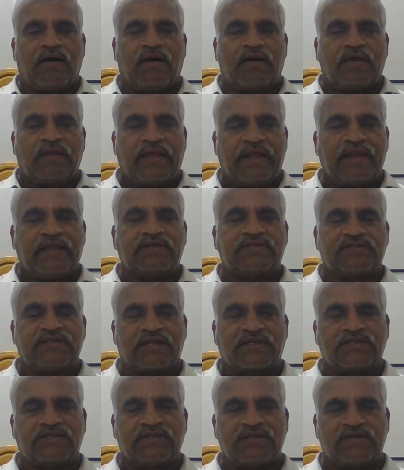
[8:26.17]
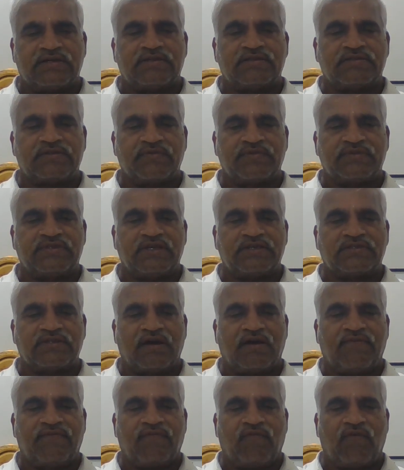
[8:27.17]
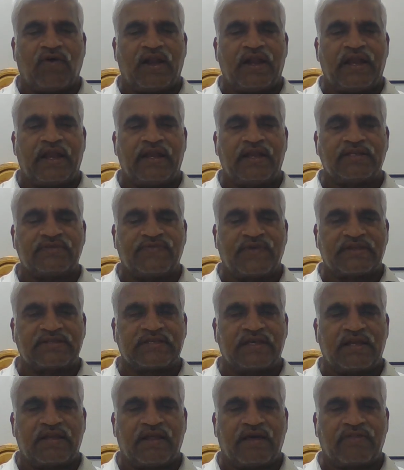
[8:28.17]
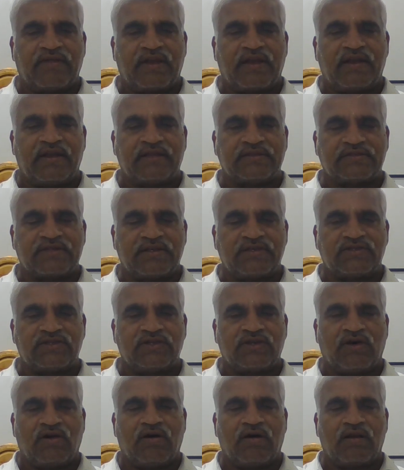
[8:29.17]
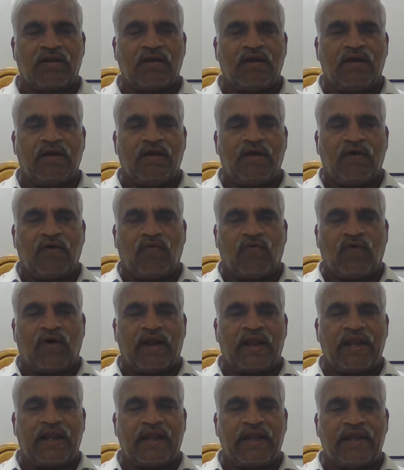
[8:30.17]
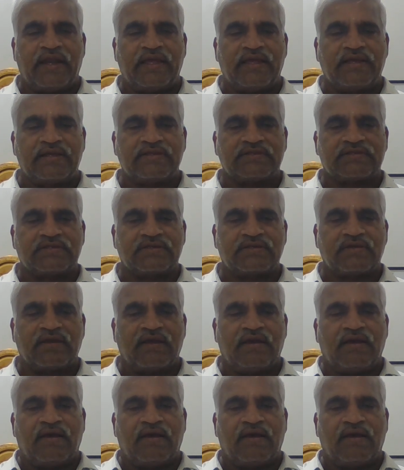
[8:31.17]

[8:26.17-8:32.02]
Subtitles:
any structures which is of one end is fixed, other end is hinged, or one end is